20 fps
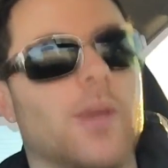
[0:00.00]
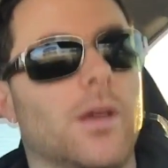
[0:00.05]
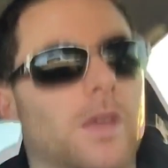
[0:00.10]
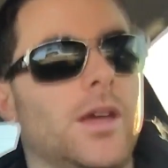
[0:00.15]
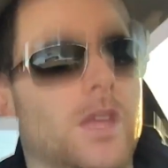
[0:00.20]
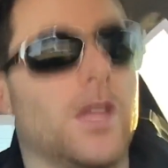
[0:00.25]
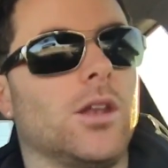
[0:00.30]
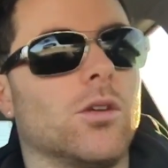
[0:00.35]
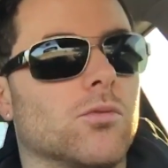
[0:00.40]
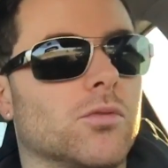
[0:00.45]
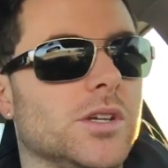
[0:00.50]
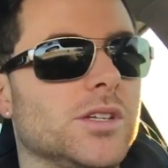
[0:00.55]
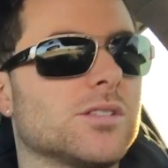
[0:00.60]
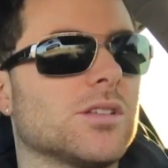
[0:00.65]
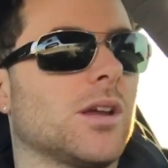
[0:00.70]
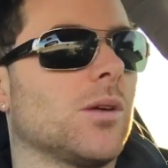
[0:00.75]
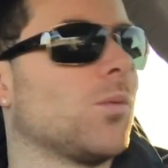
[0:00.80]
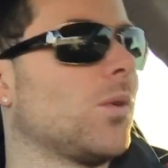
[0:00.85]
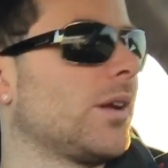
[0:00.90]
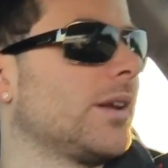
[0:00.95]
And the
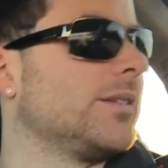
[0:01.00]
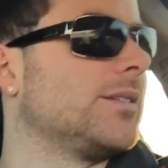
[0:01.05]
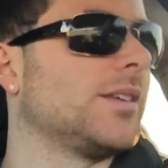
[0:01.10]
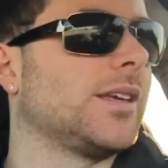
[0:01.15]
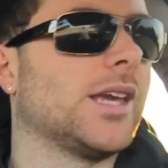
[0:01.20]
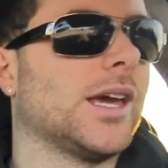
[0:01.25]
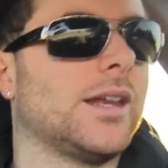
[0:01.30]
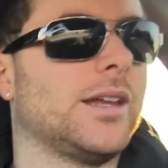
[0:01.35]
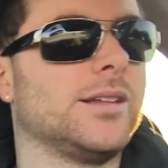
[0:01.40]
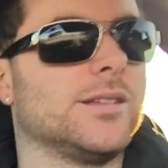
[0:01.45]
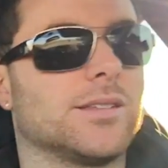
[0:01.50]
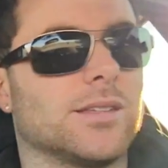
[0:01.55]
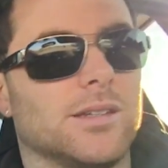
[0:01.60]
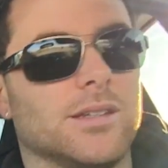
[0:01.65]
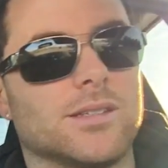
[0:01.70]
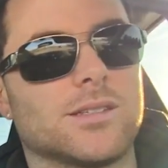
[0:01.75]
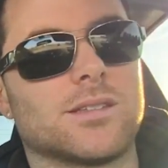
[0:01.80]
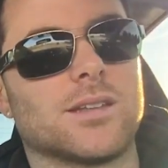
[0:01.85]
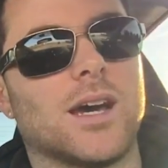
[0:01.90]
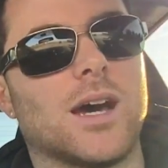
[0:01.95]
reason I wanted to get into
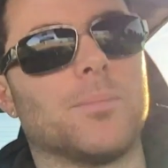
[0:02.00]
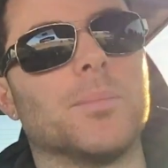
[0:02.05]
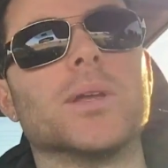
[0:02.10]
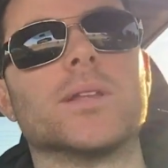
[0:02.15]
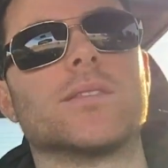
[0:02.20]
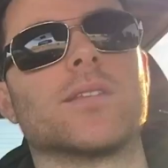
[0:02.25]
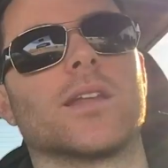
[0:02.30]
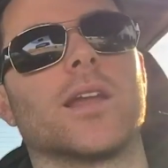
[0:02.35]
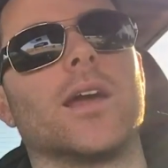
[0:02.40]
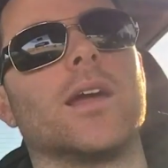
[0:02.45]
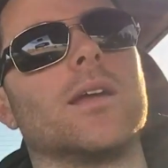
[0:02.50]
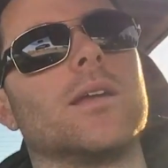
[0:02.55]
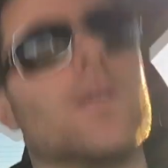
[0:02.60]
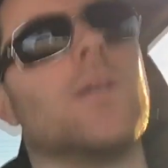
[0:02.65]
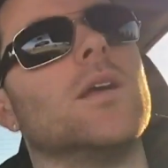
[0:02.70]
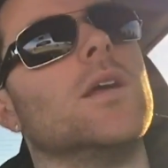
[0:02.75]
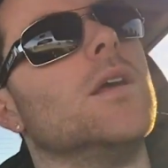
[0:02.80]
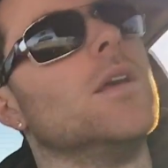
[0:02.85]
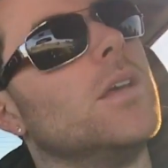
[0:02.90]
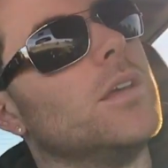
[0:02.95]
this topic today
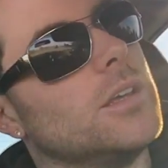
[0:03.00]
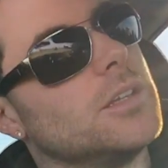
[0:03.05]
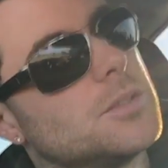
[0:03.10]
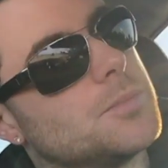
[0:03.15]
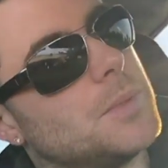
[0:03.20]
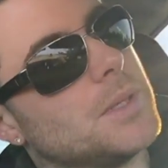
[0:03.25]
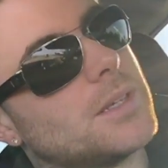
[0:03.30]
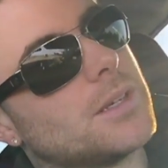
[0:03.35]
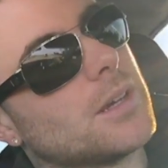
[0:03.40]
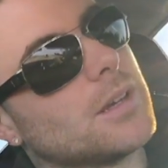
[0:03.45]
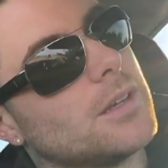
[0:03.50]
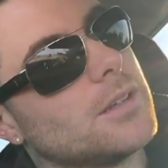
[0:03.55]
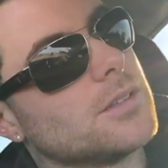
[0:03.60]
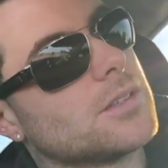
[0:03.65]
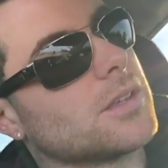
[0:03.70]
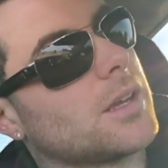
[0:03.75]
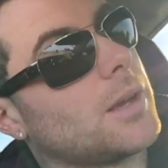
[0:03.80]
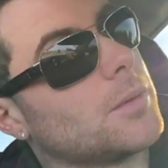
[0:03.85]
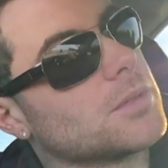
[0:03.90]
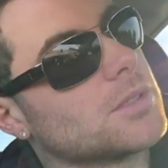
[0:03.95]
is
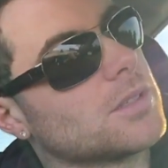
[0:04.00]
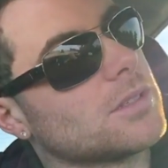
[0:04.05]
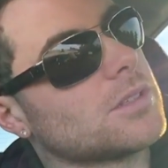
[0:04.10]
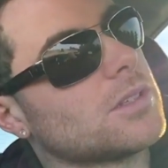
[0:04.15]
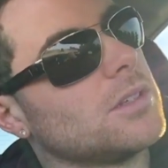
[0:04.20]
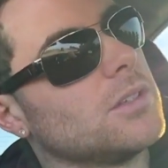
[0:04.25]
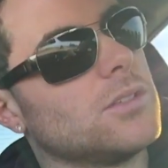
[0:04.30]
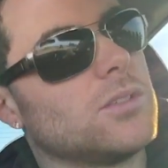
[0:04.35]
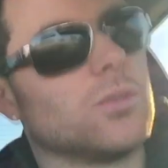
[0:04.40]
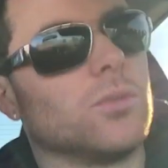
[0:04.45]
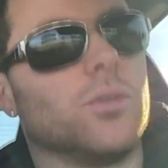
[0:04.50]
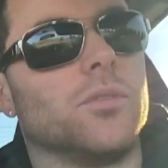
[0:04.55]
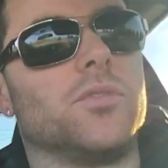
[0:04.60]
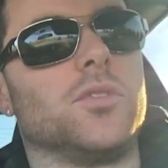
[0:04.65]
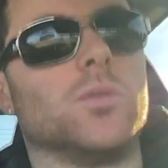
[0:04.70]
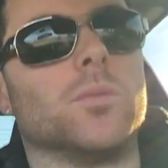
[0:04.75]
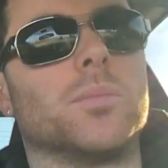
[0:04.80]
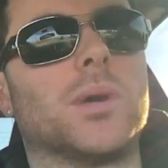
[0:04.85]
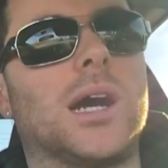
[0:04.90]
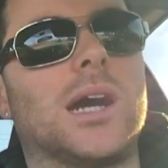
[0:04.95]
because I was listening to a
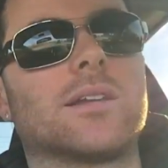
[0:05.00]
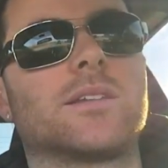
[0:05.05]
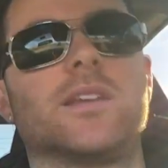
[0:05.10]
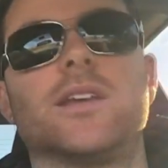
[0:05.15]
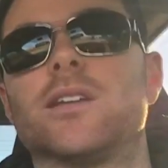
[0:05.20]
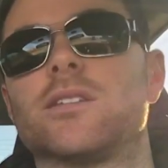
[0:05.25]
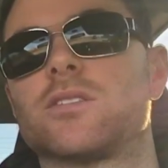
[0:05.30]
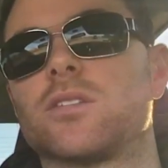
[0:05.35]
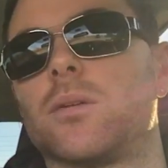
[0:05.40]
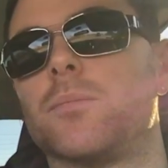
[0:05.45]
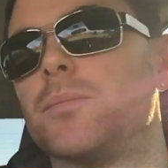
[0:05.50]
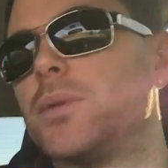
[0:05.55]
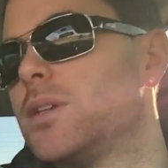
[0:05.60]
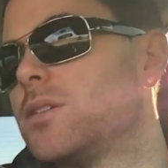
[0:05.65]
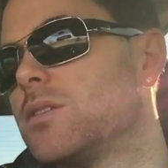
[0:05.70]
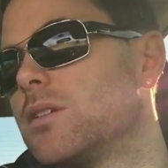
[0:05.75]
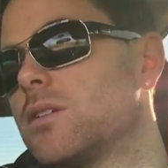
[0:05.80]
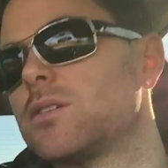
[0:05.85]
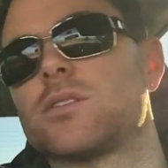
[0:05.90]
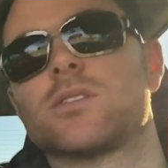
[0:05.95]
few podcasts on
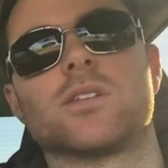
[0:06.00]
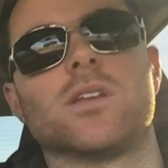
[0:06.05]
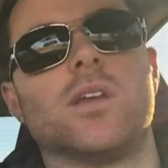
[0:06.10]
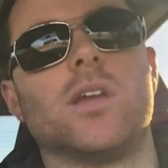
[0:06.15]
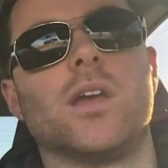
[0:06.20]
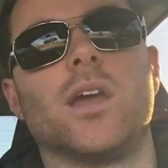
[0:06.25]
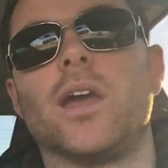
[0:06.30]
business,